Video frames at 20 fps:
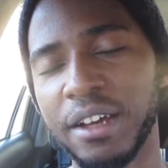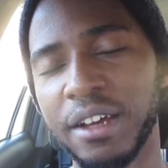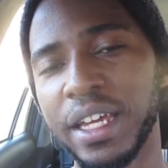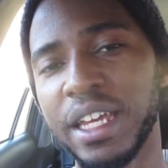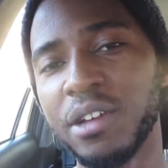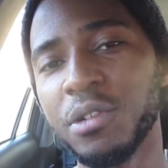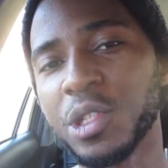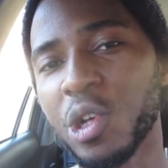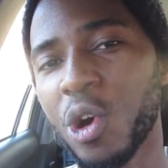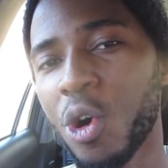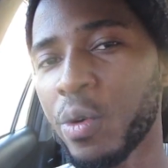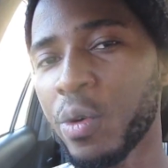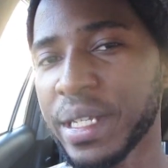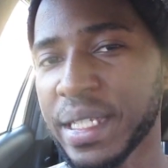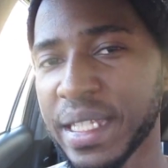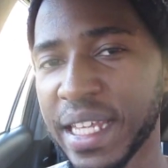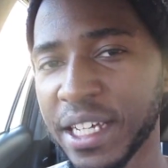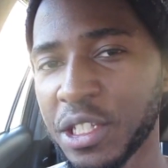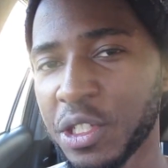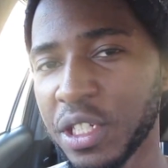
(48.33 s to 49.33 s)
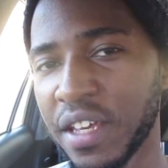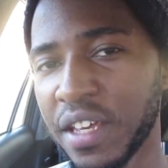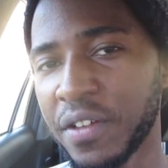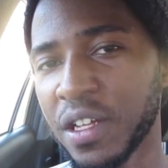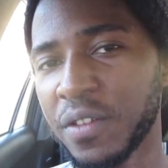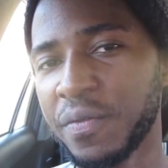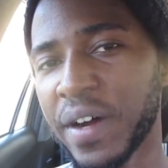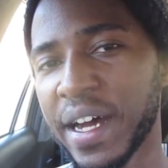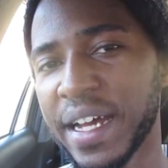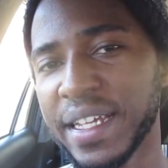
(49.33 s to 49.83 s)
He was always there to give you
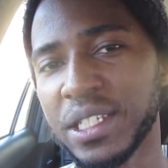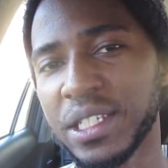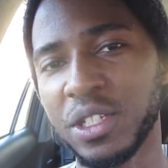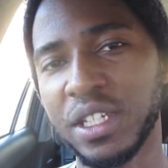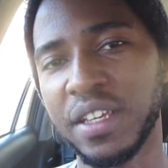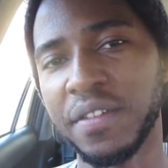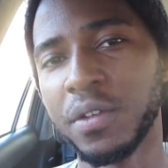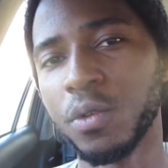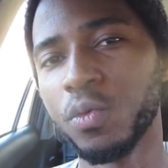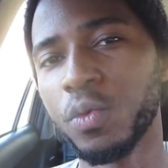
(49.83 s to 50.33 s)
advice, to give you